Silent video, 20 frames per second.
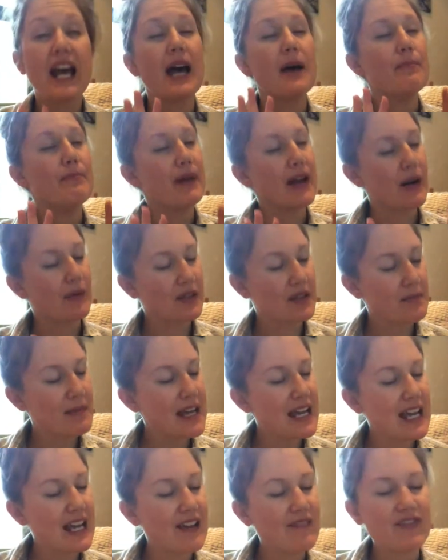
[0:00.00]
And bear with
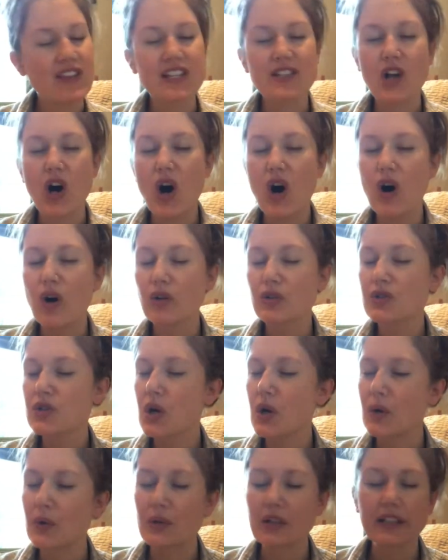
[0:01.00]
me if this all
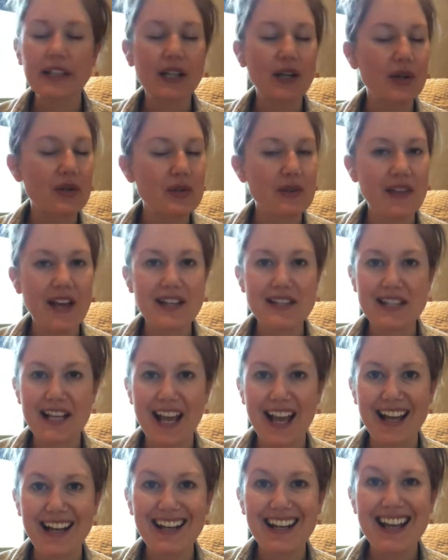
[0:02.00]
totally goes without
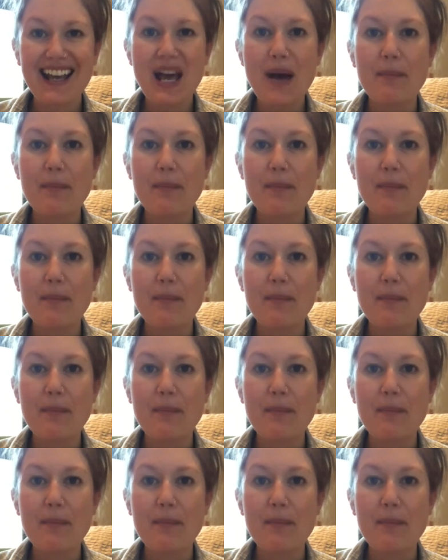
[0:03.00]
saying,